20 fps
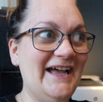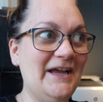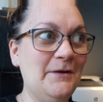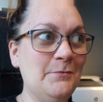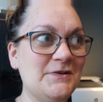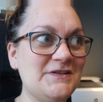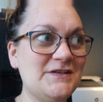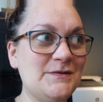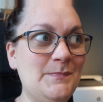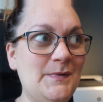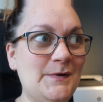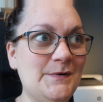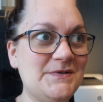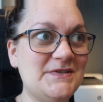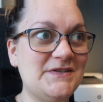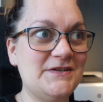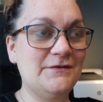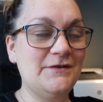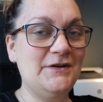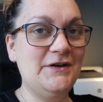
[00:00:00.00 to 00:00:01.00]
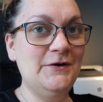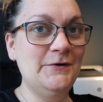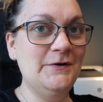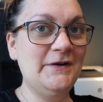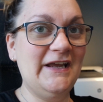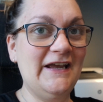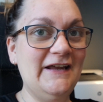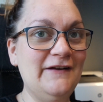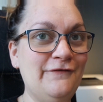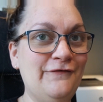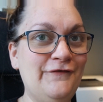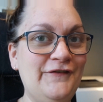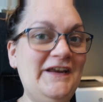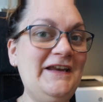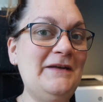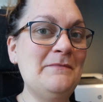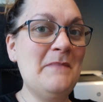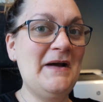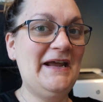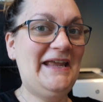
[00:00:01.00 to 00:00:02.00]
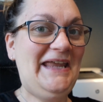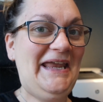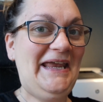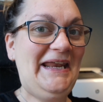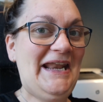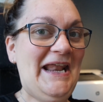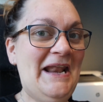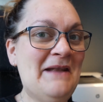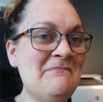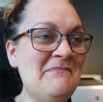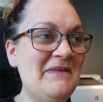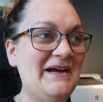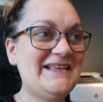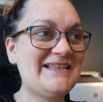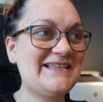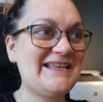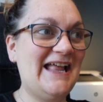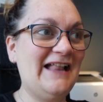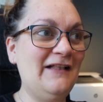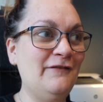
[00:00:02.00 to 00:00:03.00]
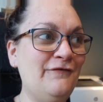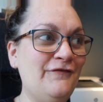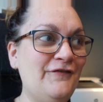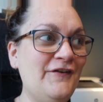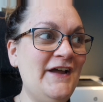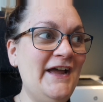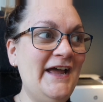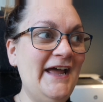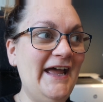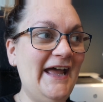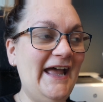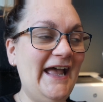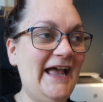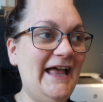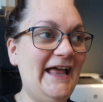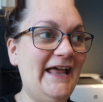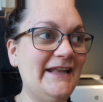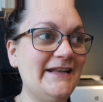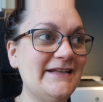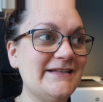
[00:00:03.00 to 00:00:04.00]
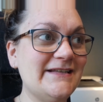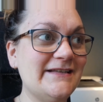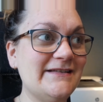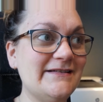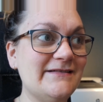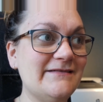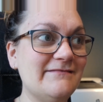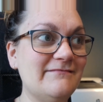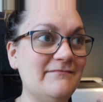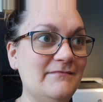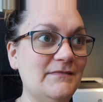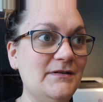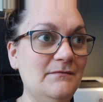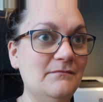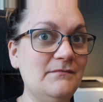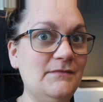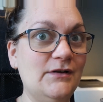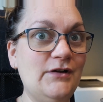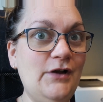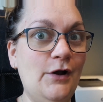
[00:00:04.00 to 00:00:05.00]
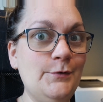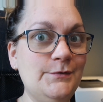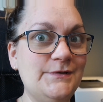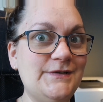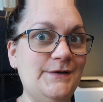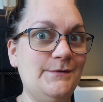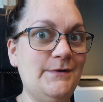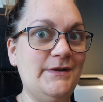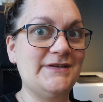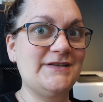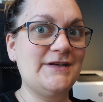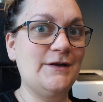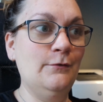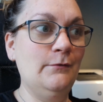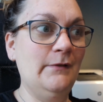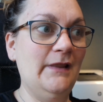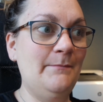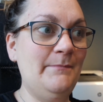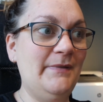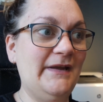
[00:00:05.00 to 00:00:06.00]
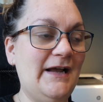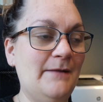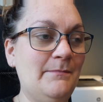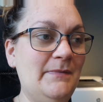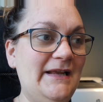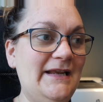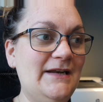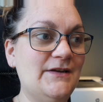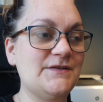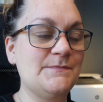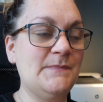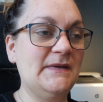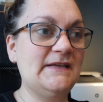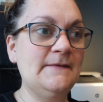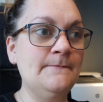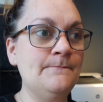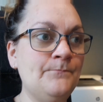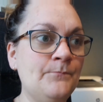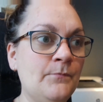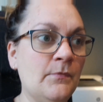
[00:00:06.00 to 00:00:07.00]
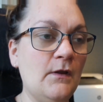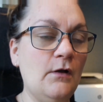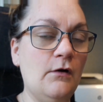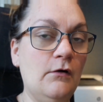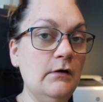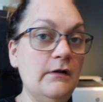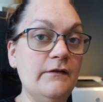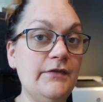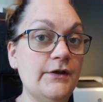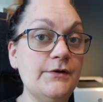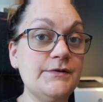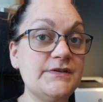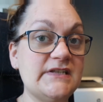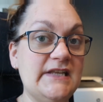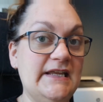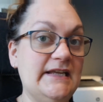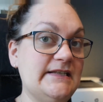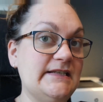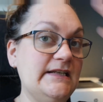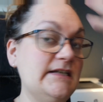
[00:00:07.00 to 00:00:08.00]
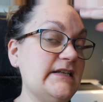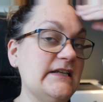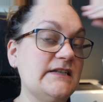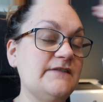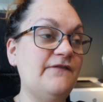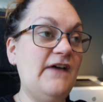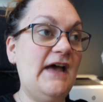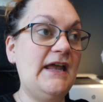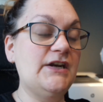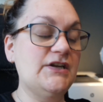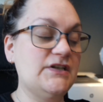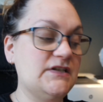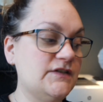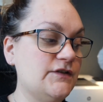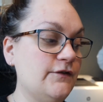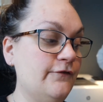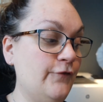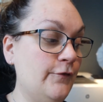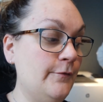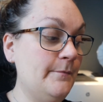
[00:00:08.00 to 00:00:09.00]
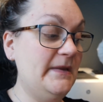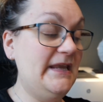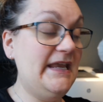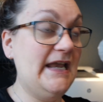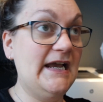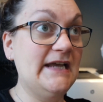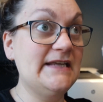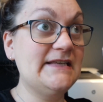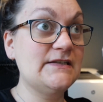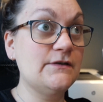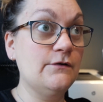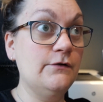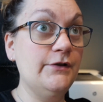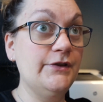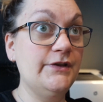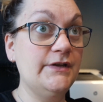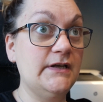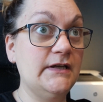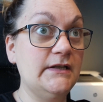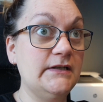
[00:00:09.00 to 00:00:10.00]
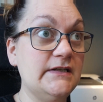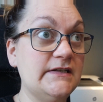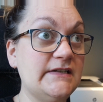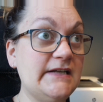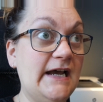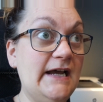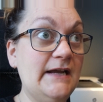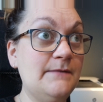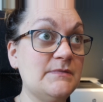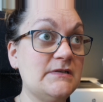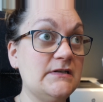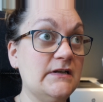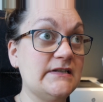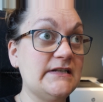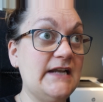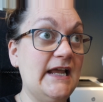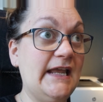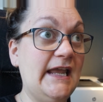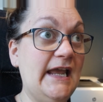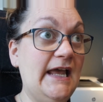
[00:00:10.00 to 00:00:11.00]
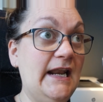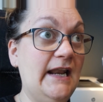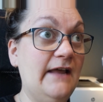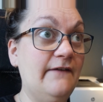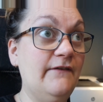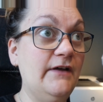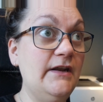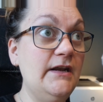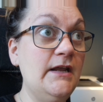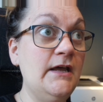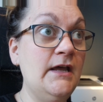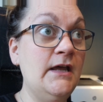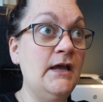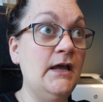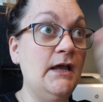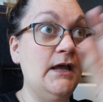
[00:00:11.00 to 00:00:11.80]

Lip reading: I was supposed to cook and feed my kid myself and go to the school and pick up Linus, but all of those things, they just vanished. So for me, I saw the time slots like 11